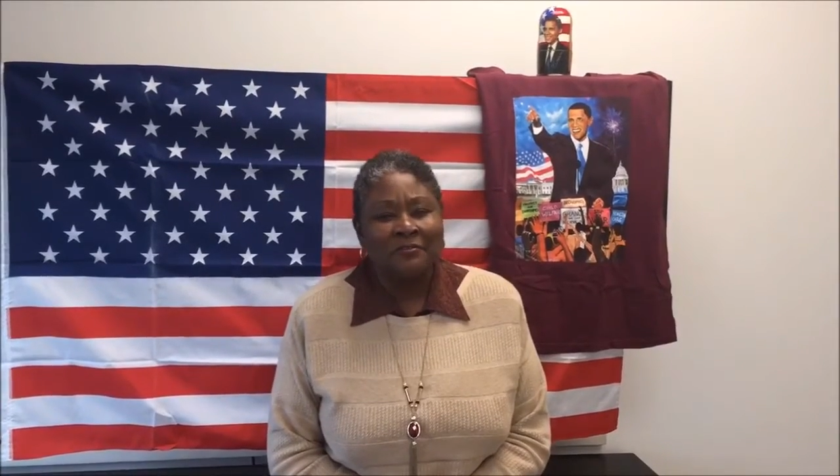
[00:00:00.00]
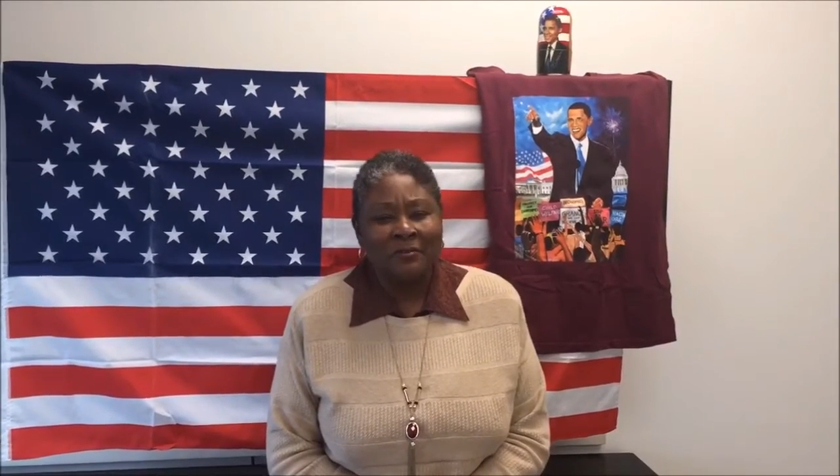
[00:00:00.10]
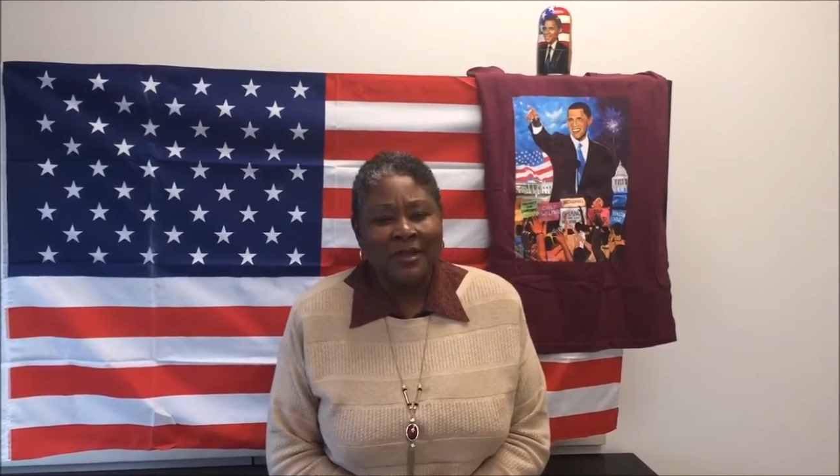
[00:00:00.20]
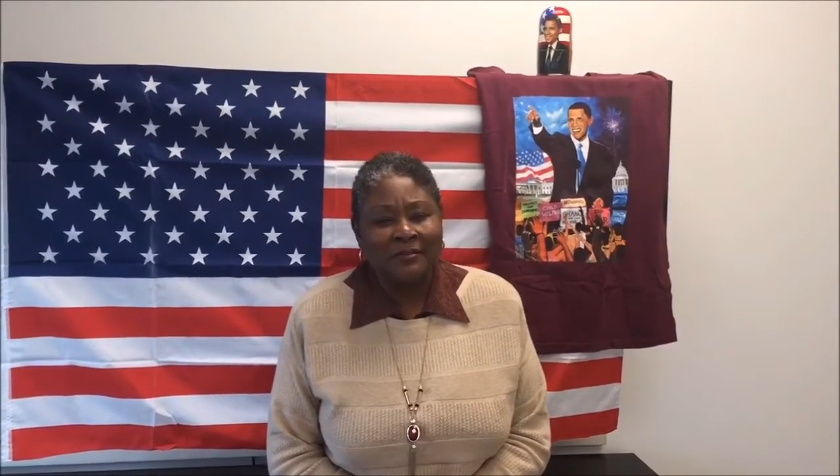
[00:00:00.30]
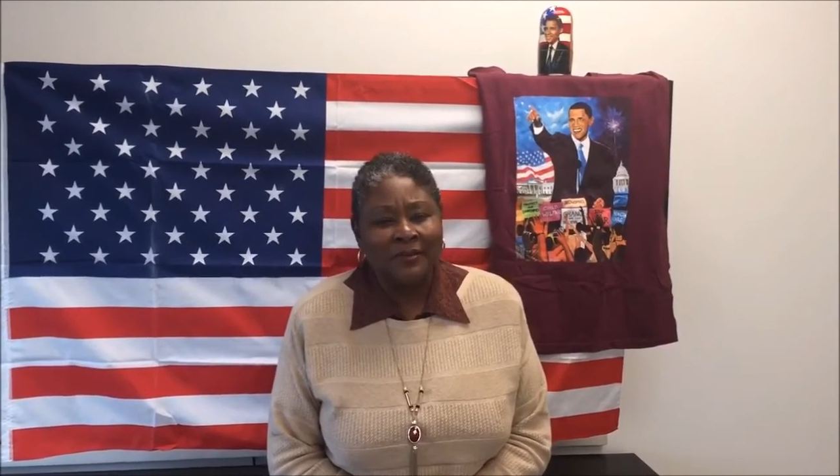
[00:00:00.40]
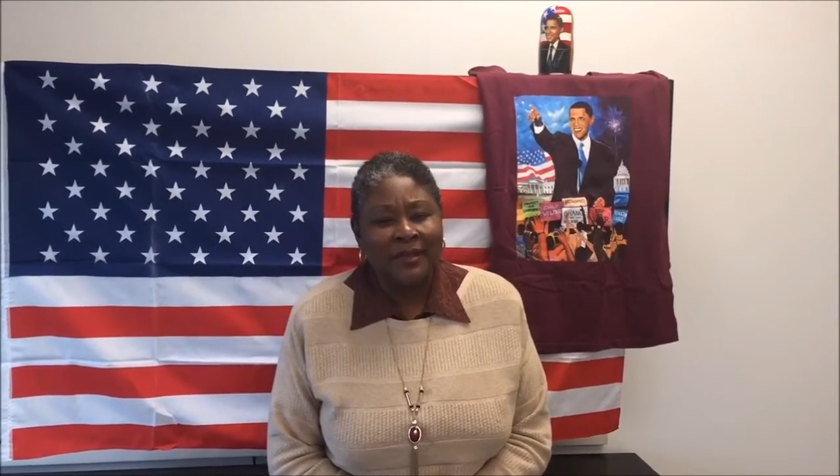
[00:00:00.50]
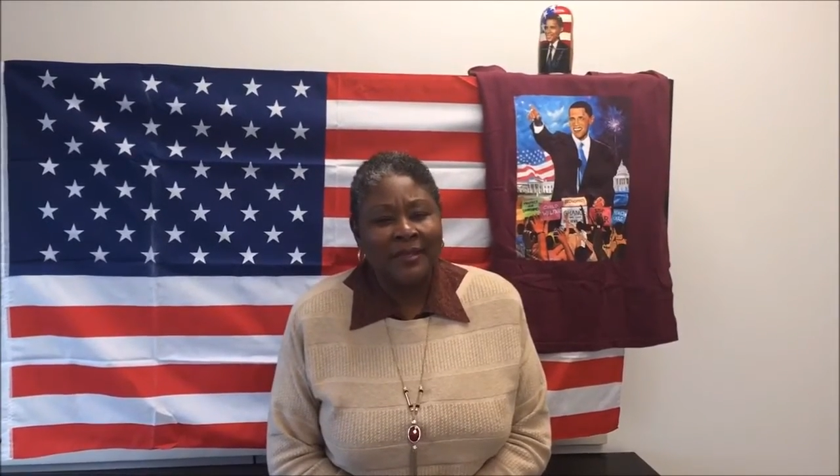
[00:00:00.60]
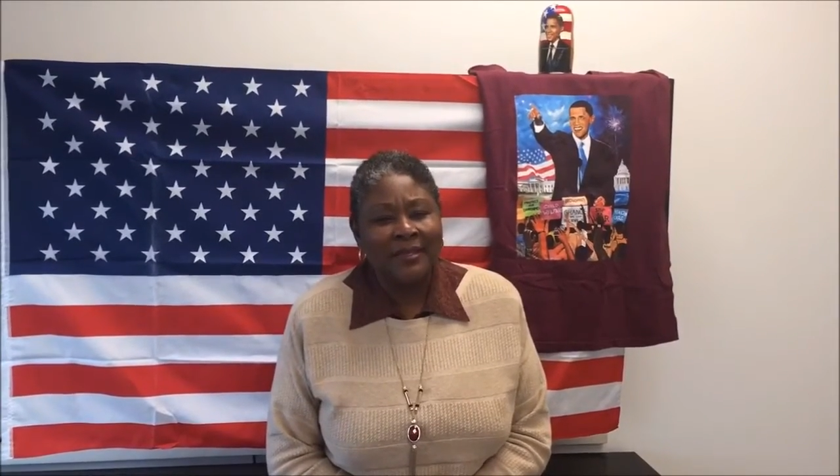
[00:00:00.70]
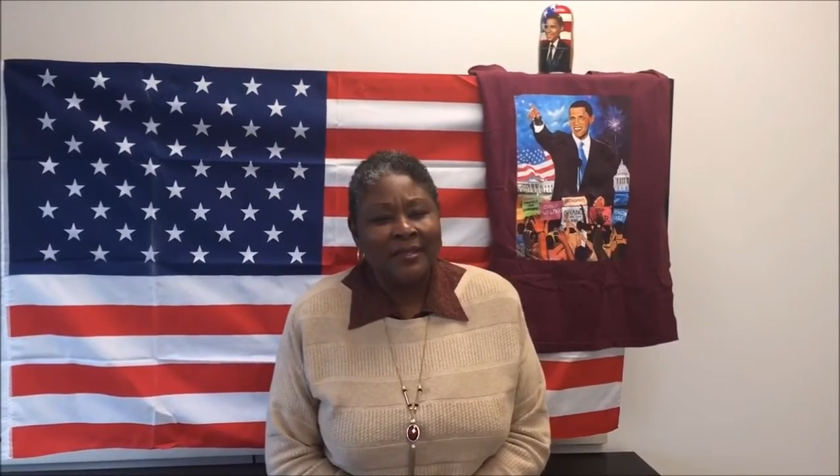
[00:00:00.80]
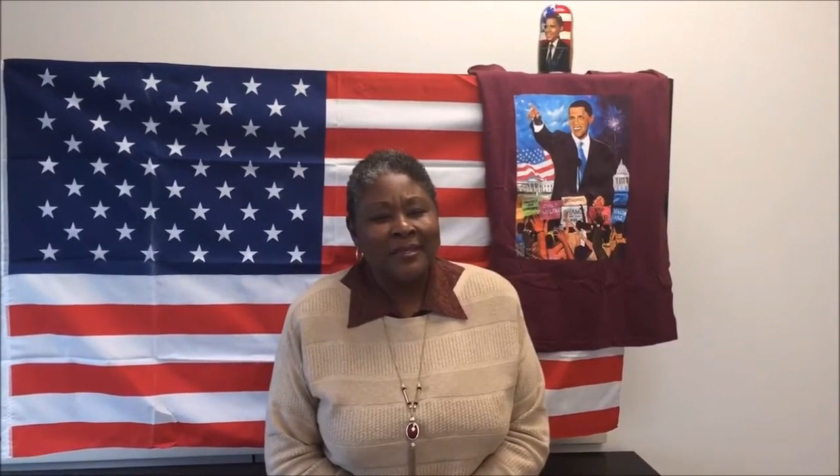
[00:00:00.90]
rhetoric,
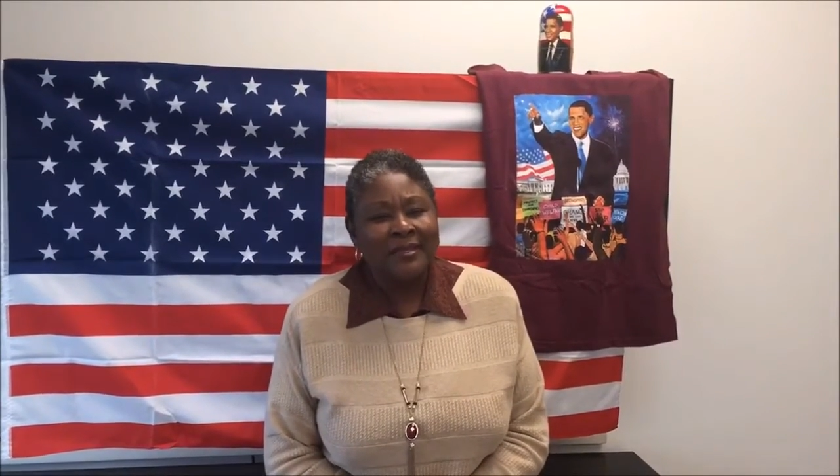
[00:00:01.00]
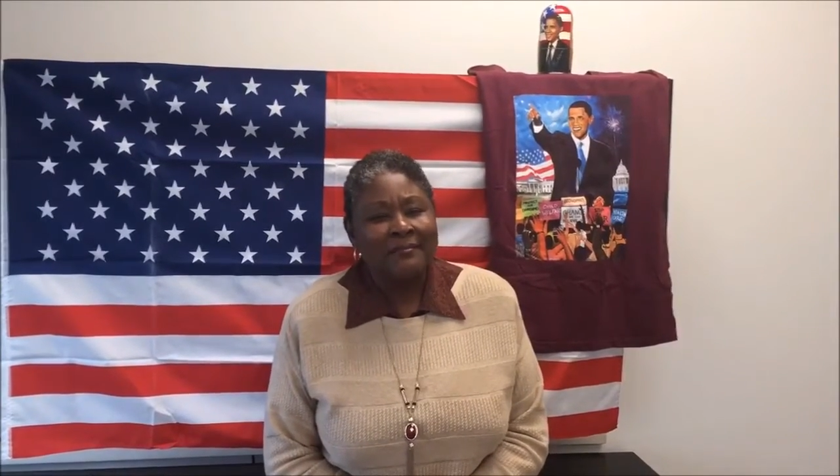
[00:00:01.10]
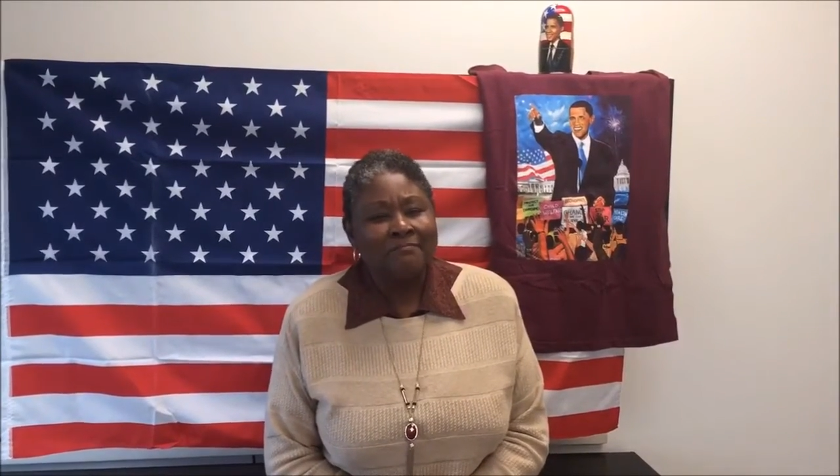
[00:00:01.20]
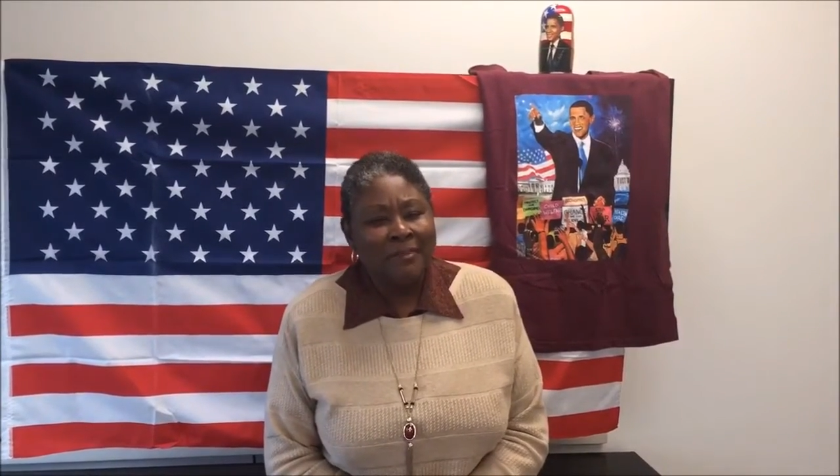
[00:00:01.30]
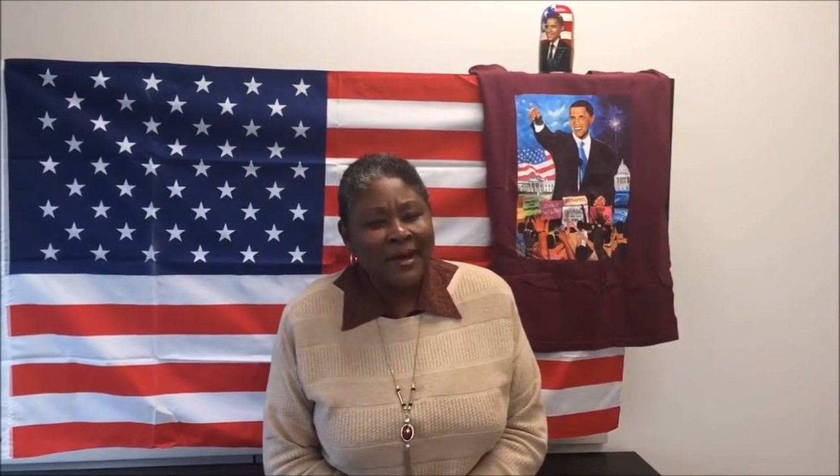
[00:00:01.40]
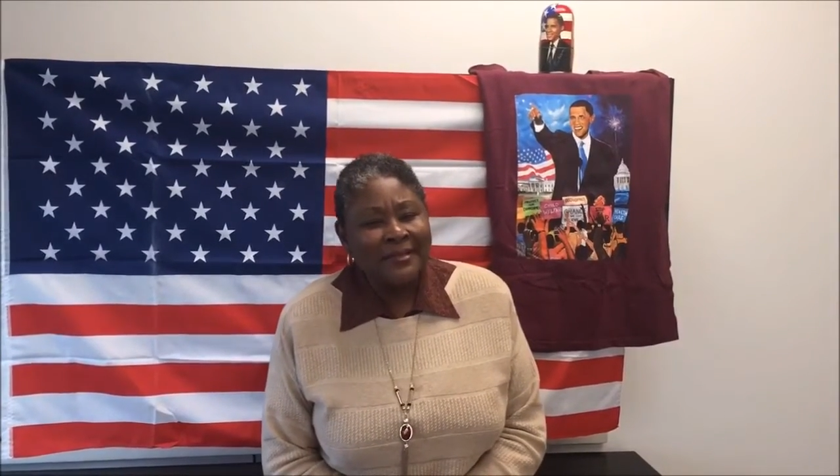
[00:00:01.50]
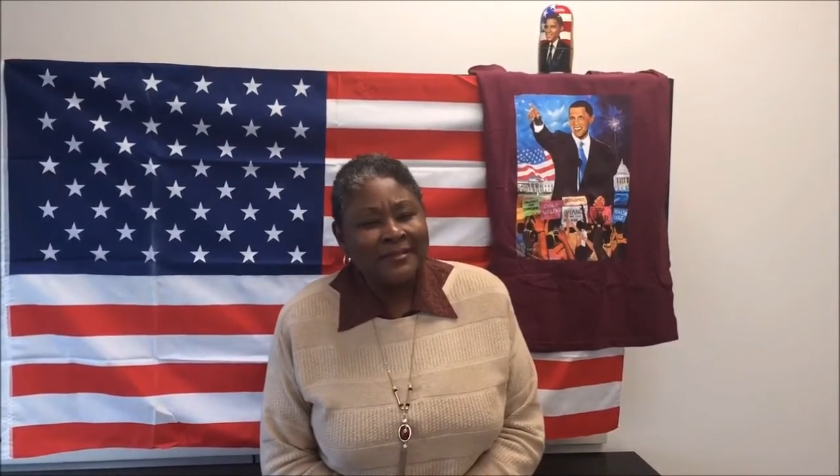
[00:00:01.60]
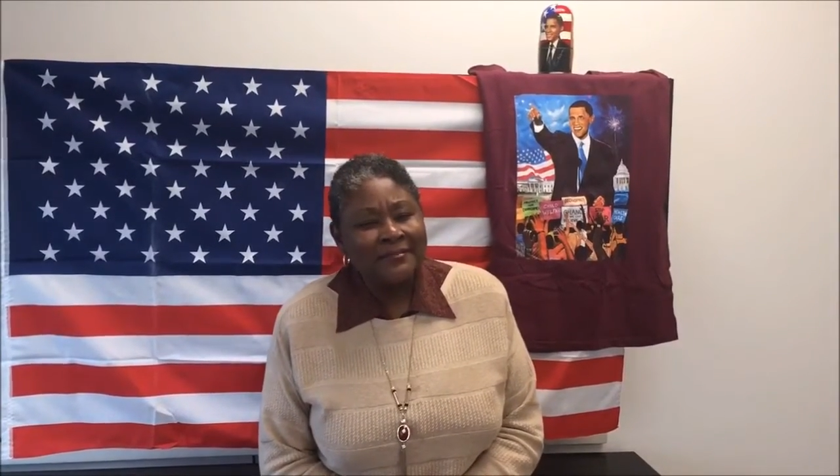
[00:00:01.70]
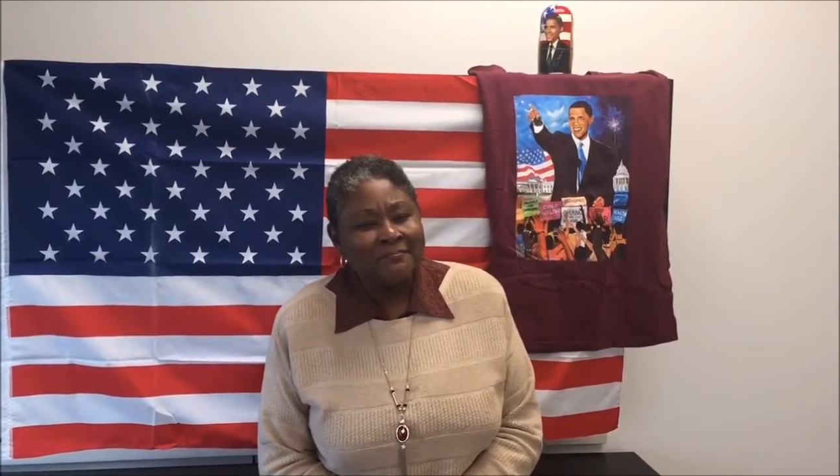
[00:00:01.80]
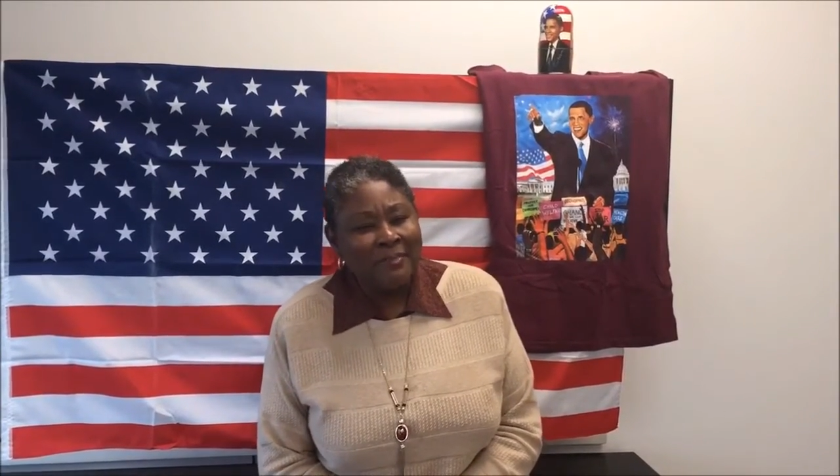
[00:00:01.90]

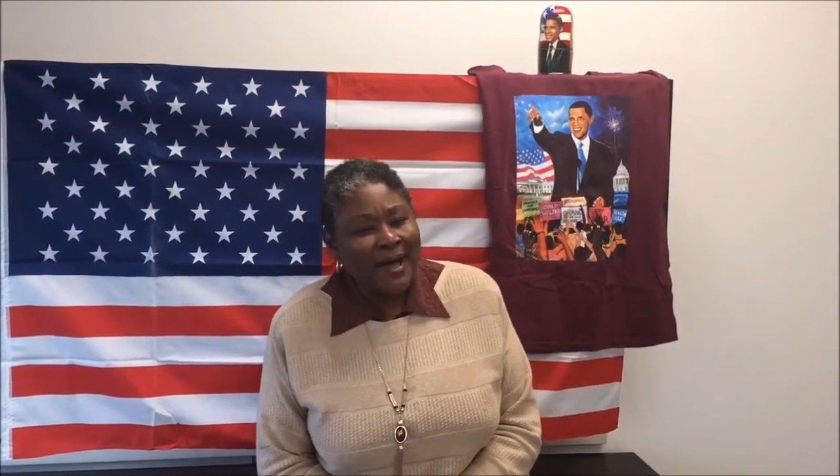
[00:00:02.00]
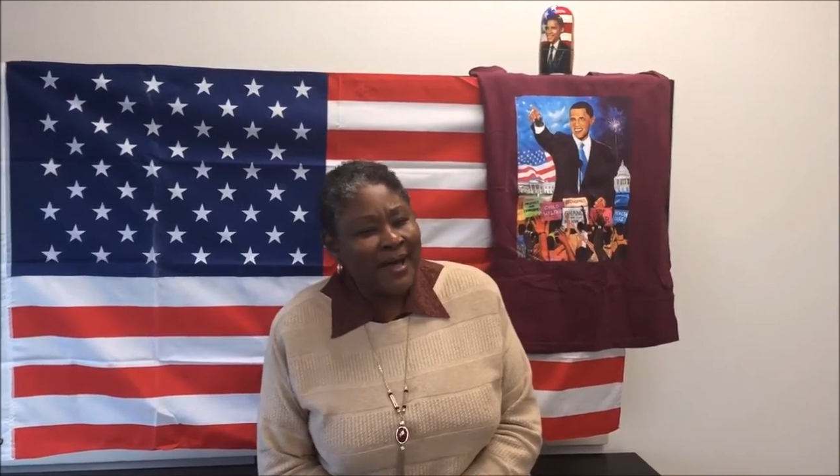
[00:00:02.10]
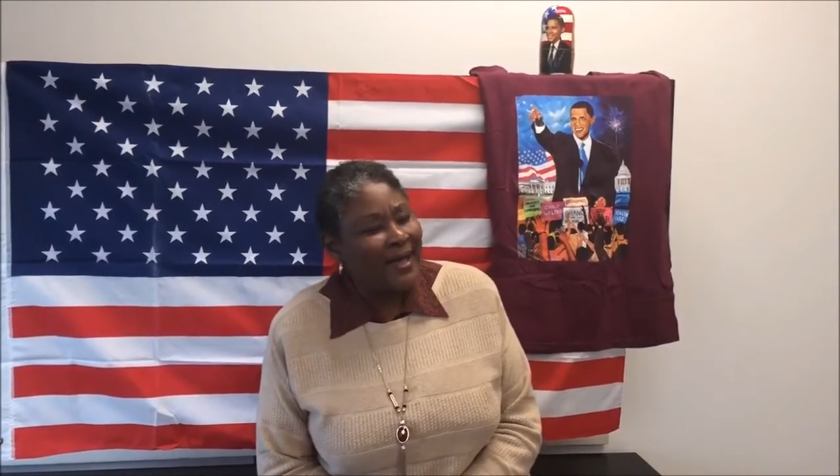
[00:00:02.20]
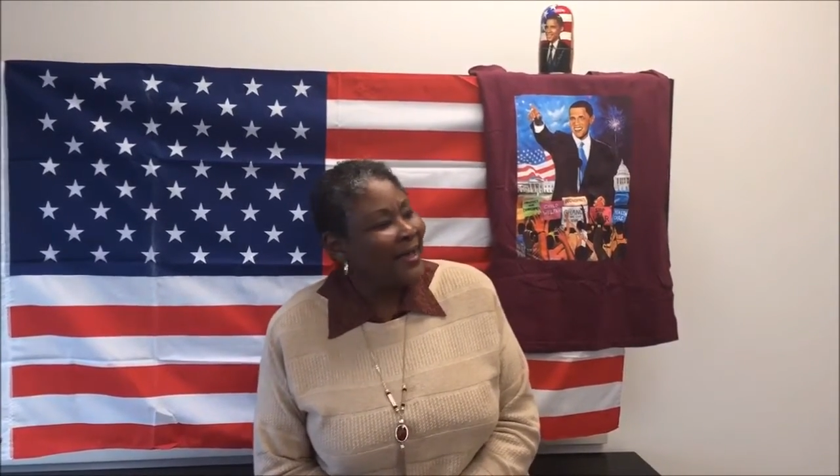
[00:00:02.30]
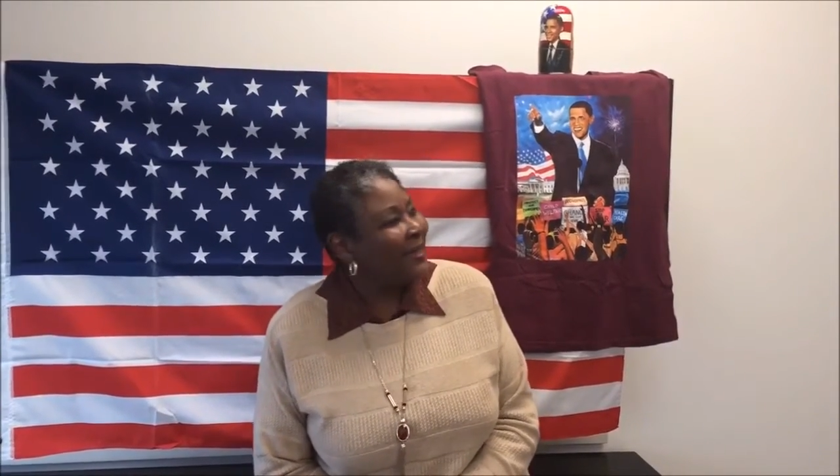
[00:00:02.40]
but by